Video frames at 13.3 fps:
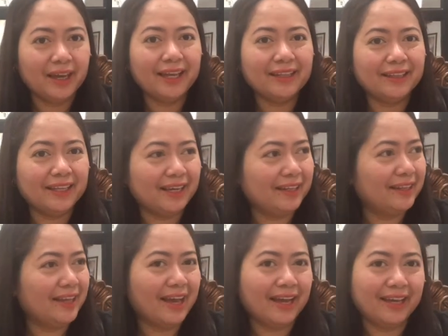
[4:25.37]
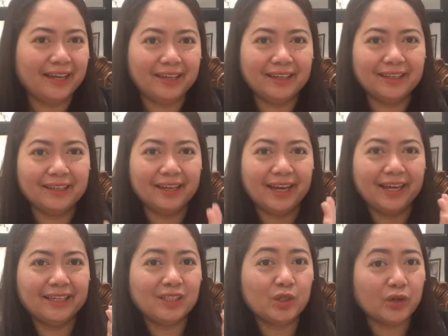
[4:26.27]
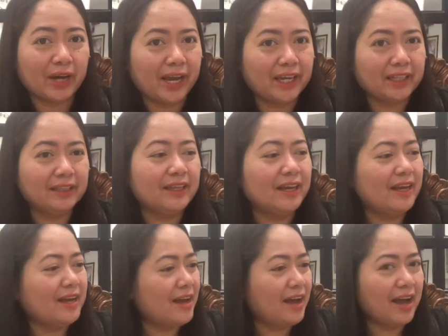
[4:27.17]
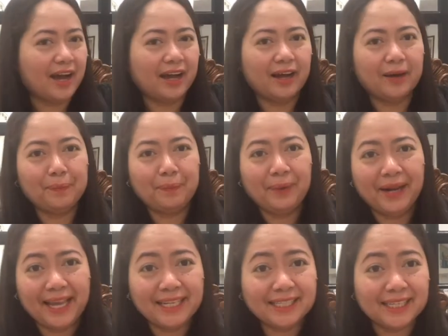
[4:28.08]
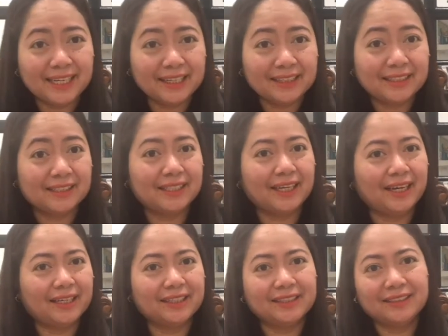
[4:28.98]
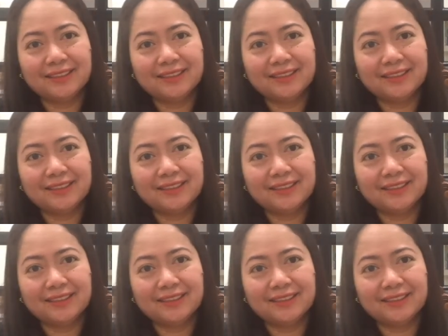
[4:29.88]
And then I tried placing it sa